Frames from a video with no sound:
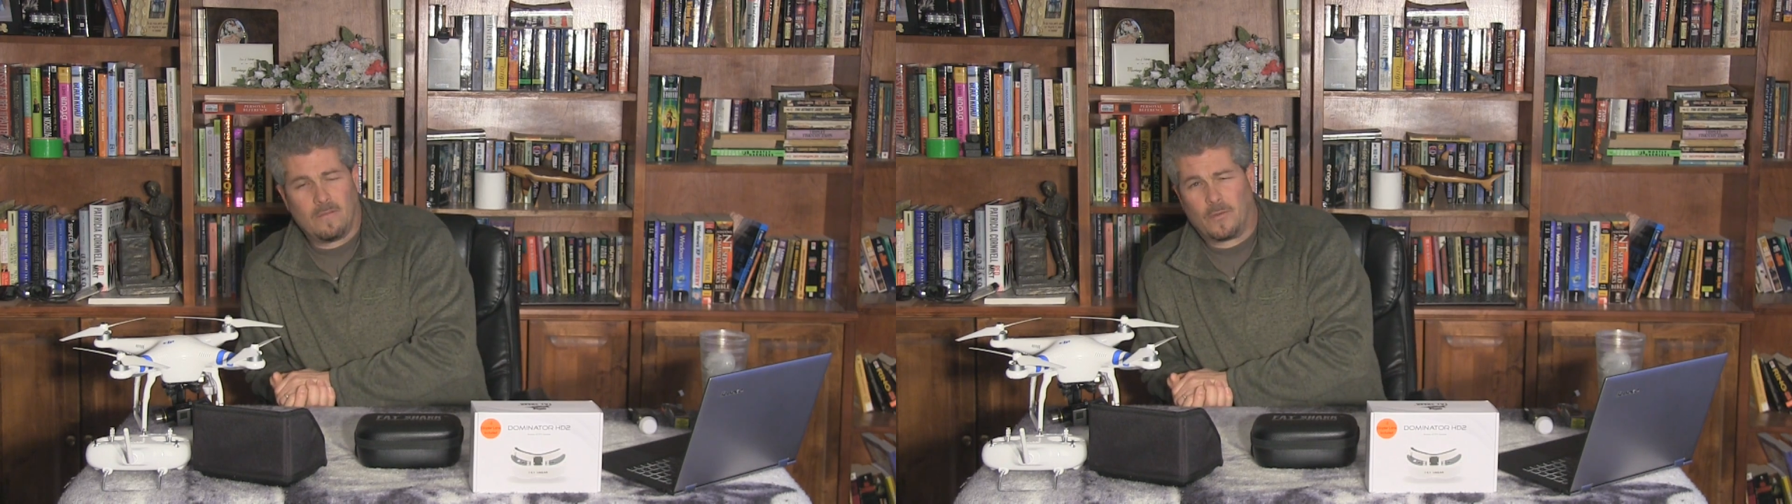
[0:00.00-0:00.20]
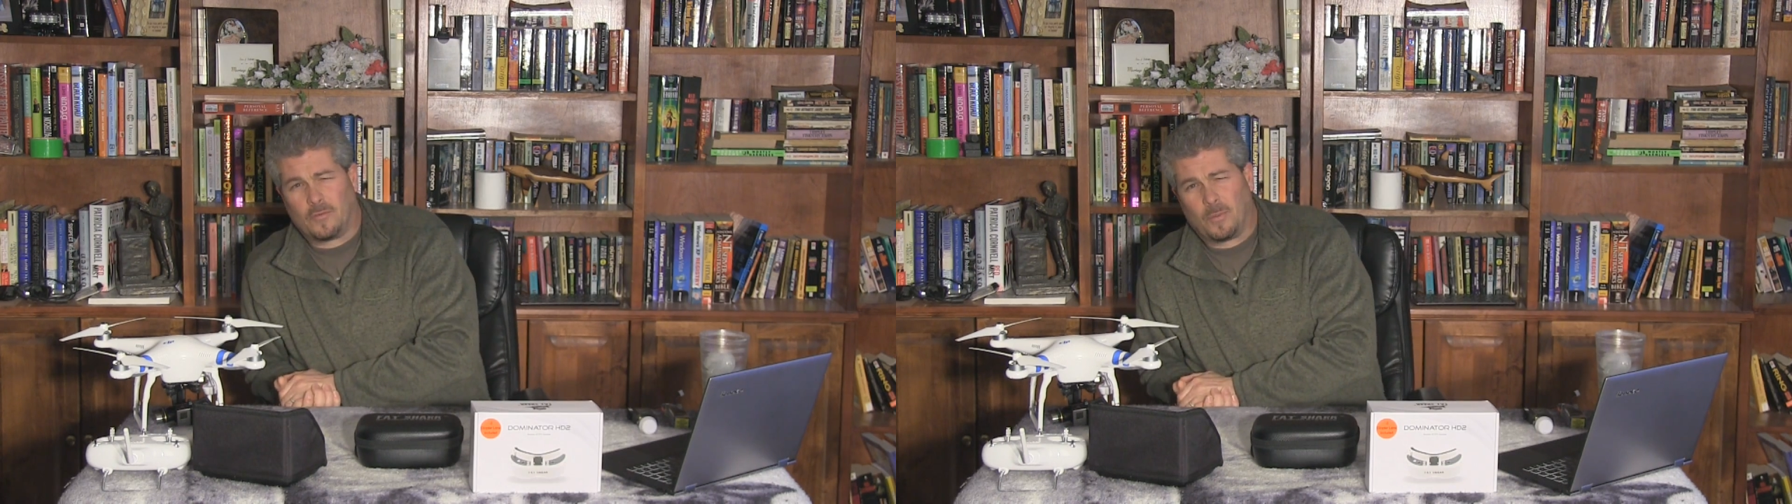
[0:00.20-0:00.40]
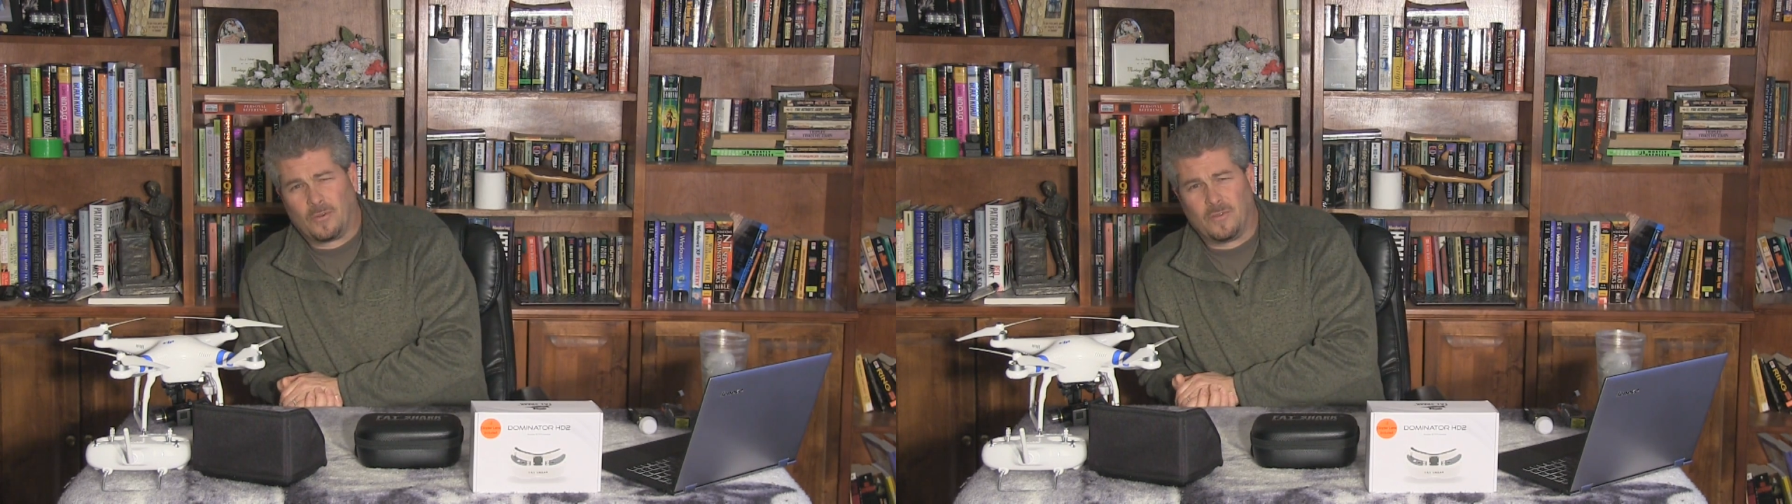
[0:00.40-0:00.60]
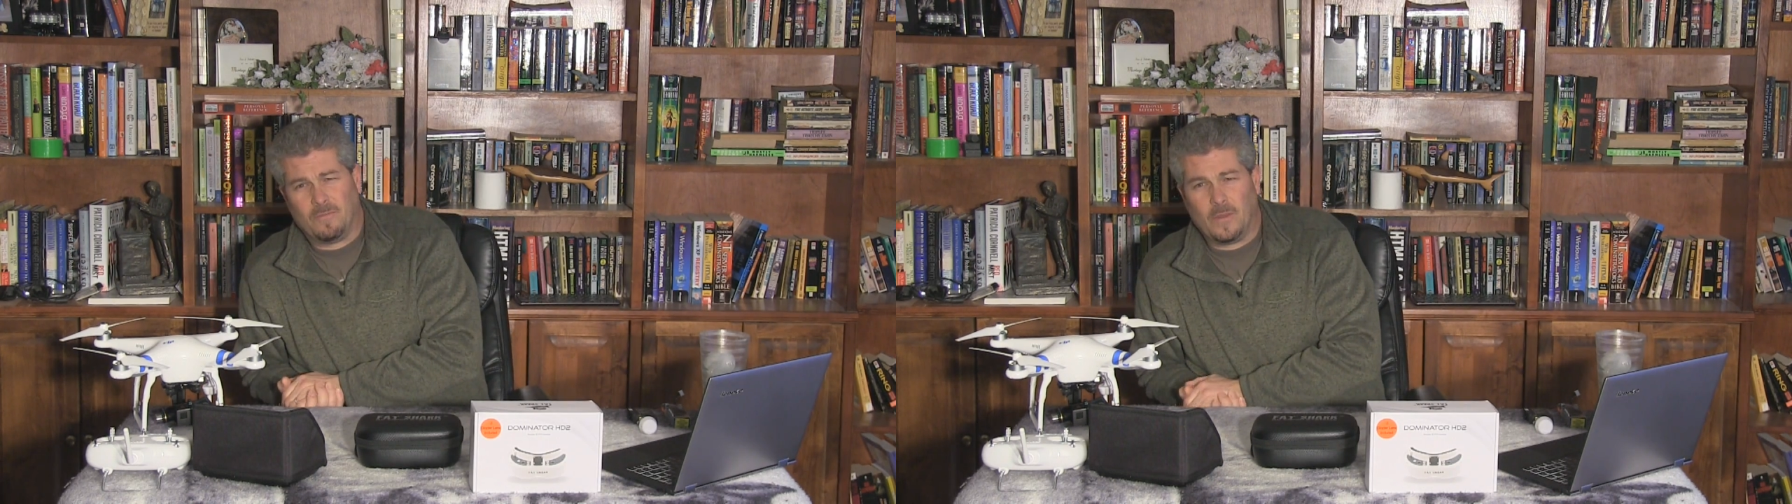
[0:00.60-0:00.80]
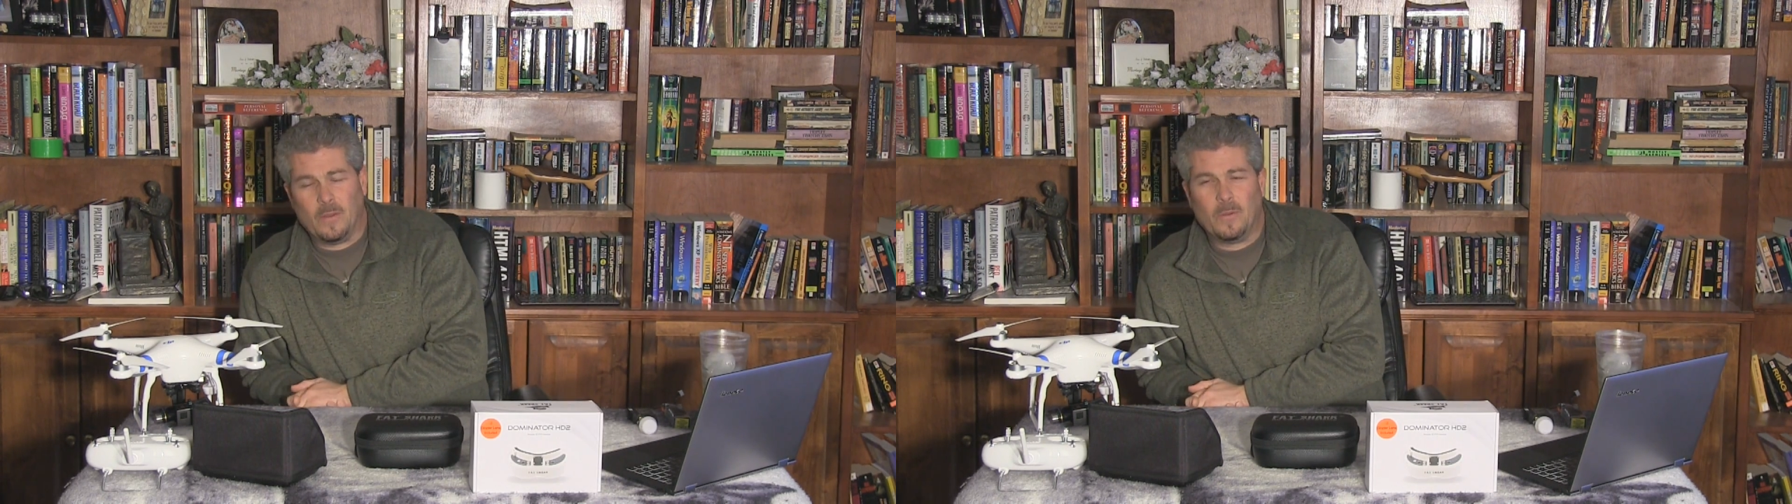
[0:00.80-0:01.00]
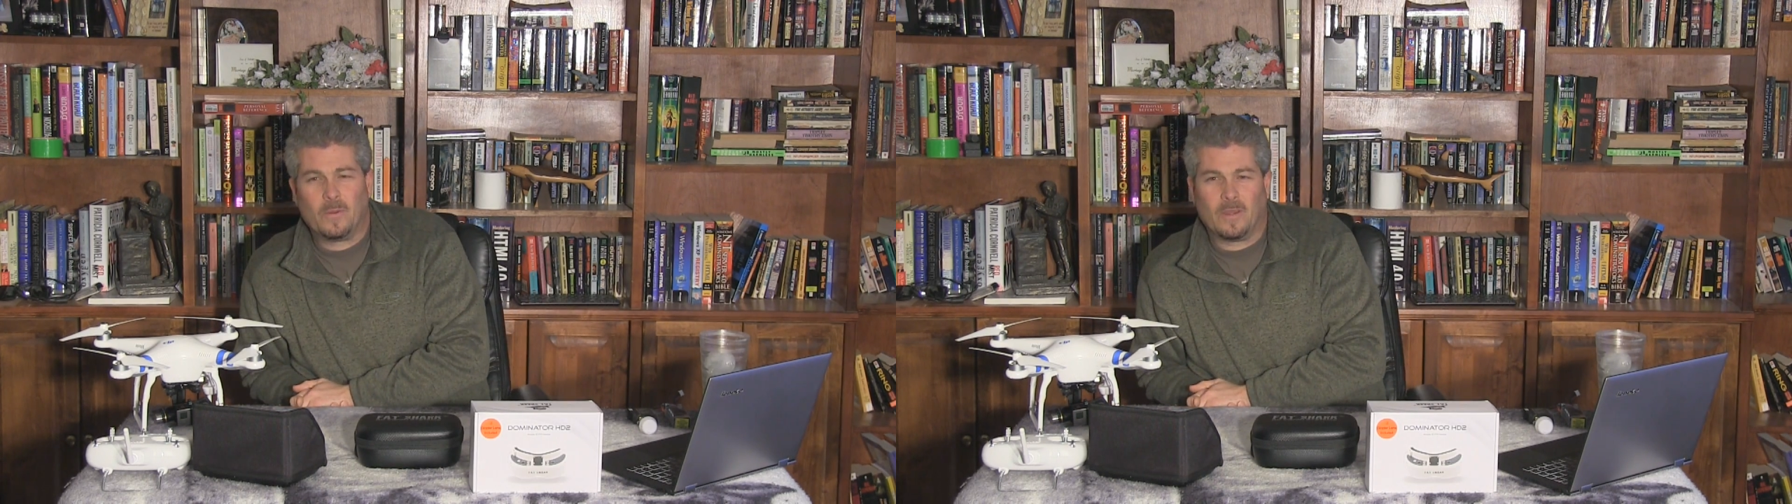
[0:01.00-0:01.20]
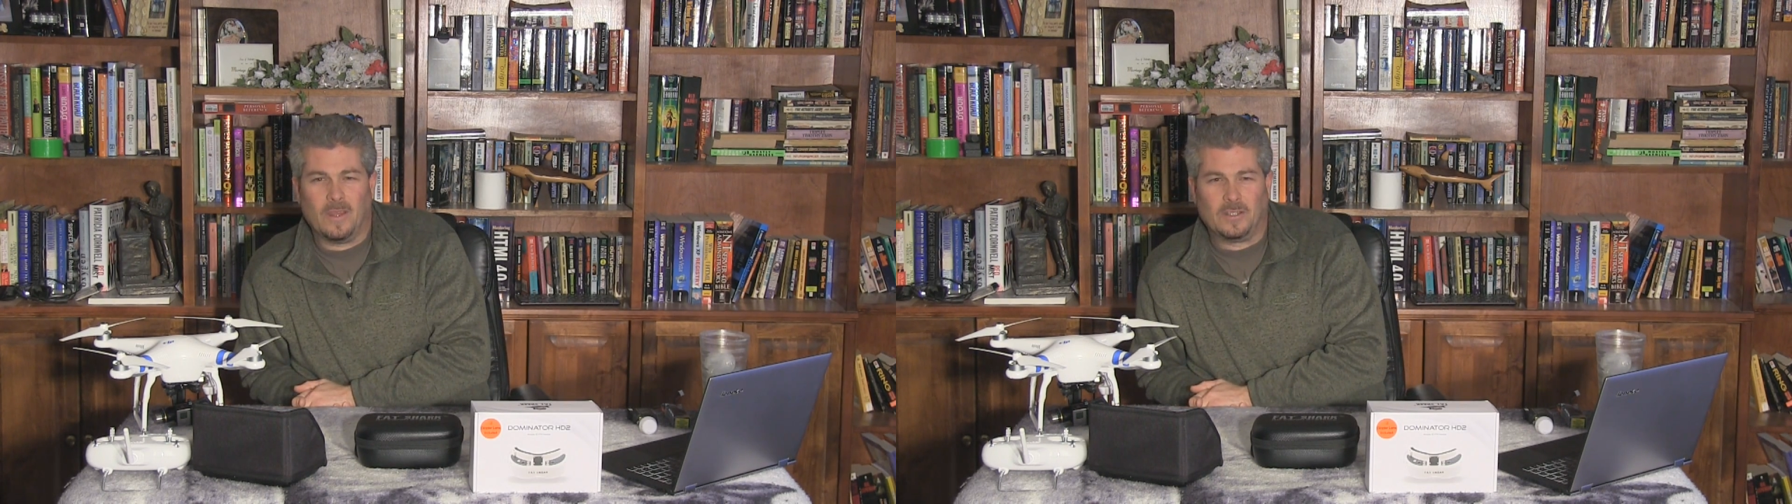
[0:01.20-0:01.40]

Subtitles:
first-person view